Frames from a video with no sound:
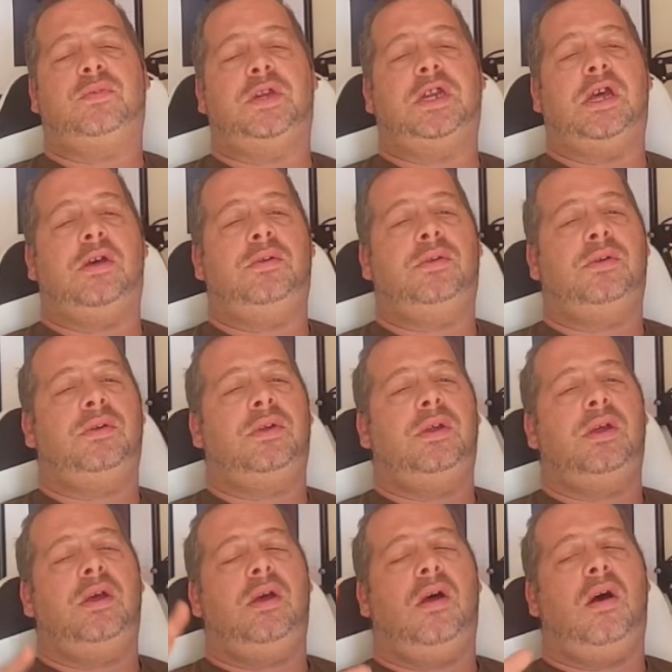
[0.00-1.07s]
video.
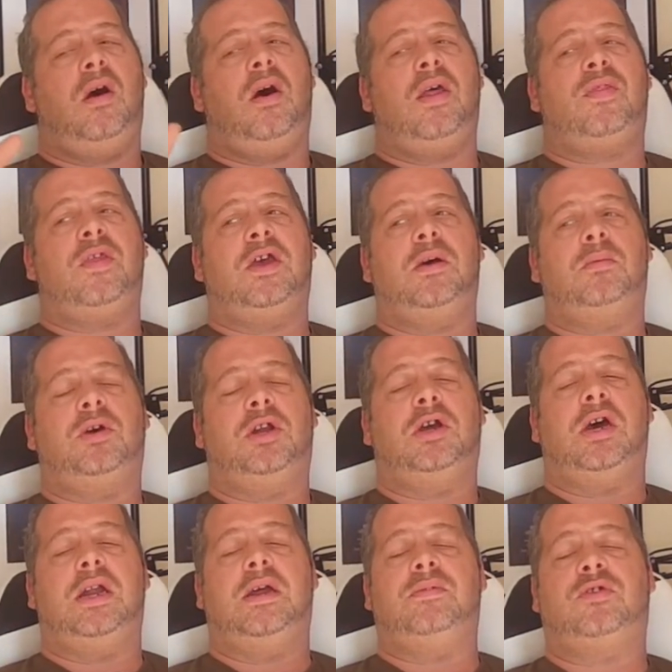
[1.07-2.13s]
I think I'm going to
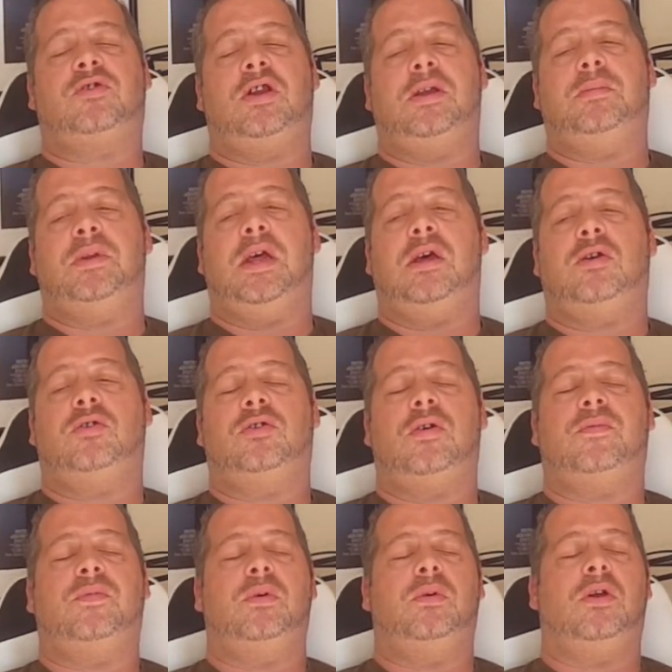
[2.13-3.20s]
go and have a sleep now because
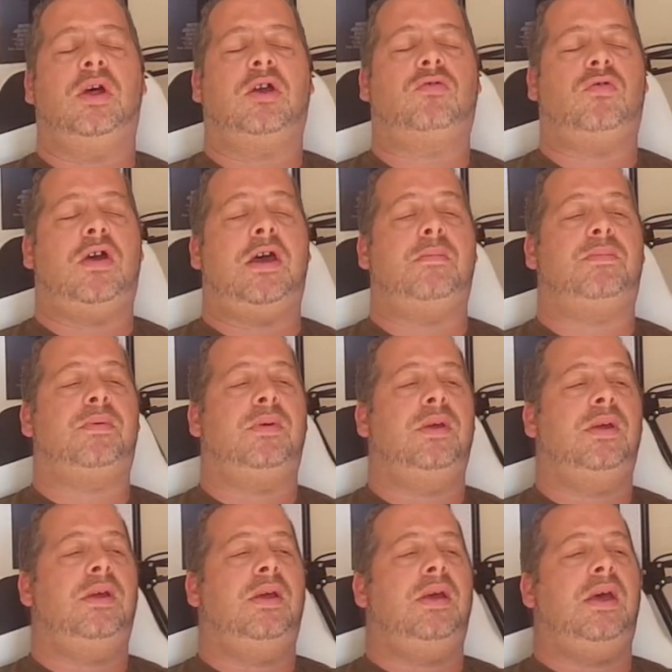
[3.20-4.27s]
I feel like crap,
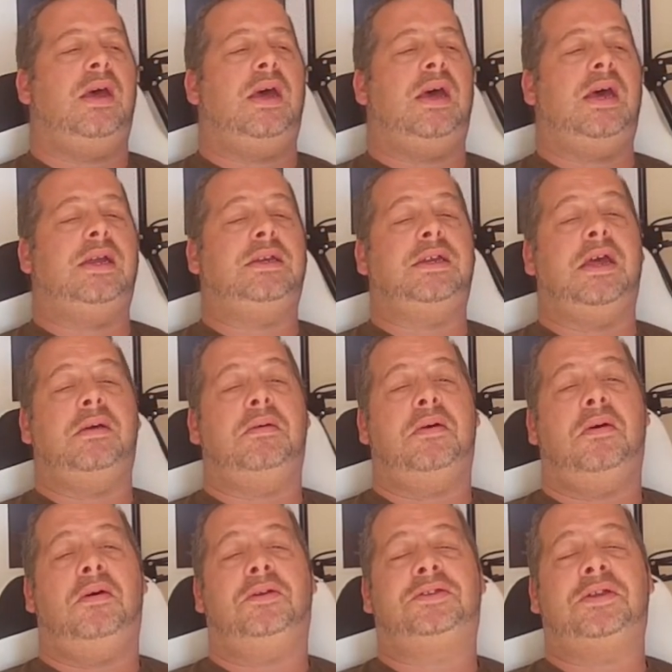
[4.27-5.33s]
and yeah,
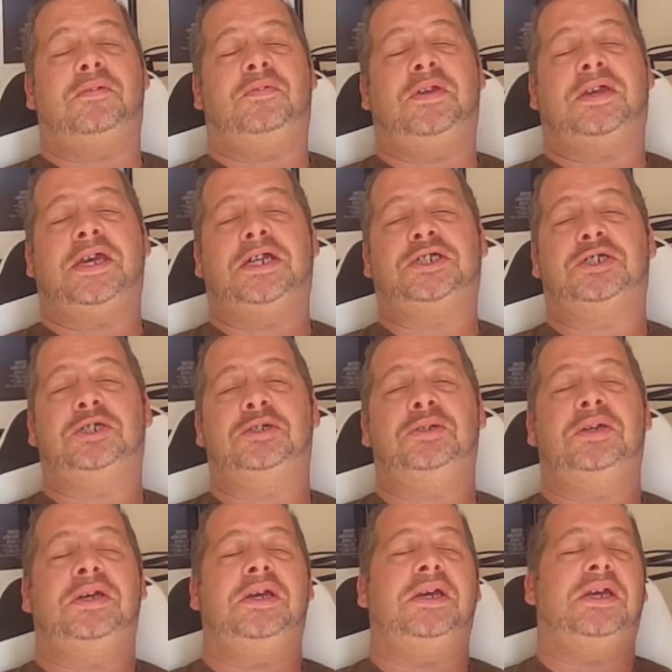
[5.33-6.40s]
I'll definitely catch you
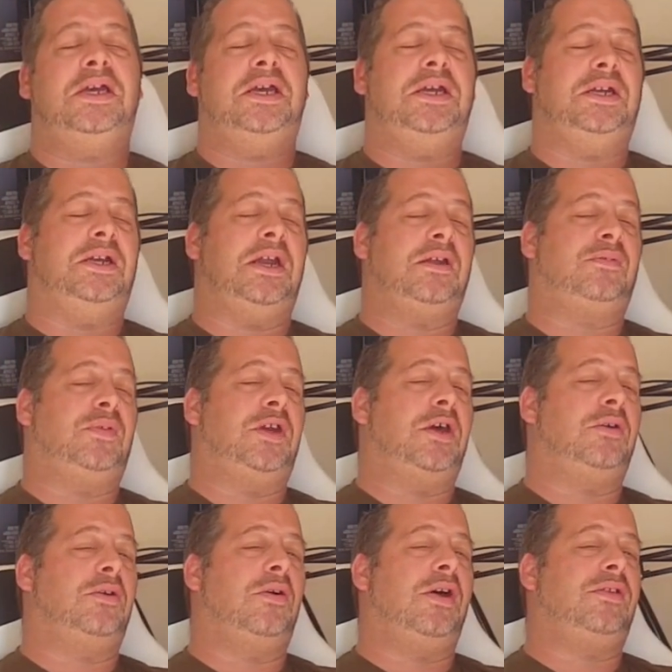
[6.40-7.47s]
in the next
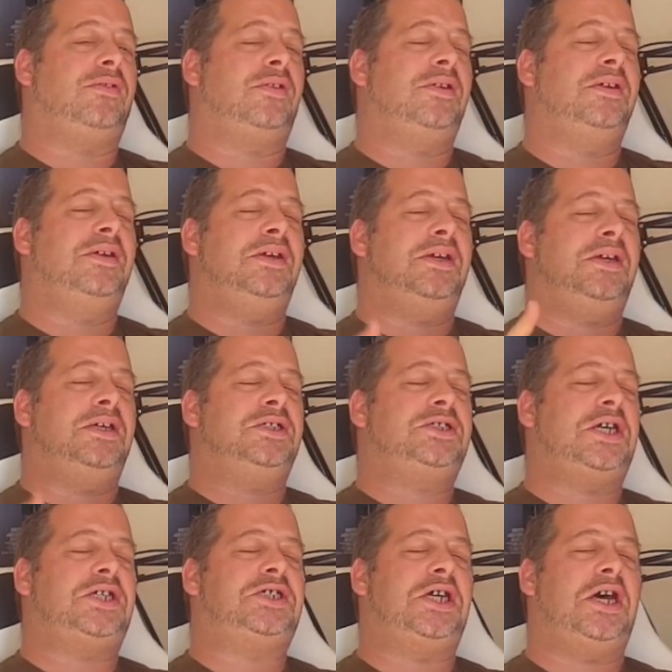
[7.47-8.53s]
video guys.
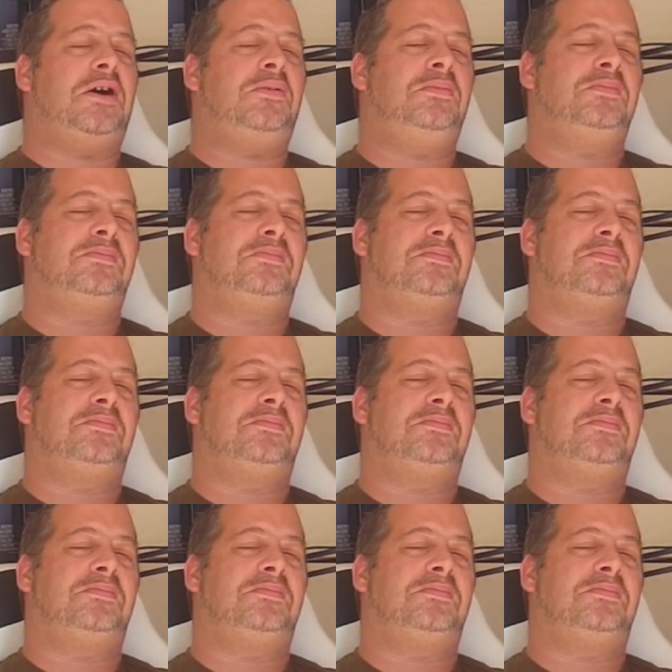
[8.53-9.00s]
Ciao ciao.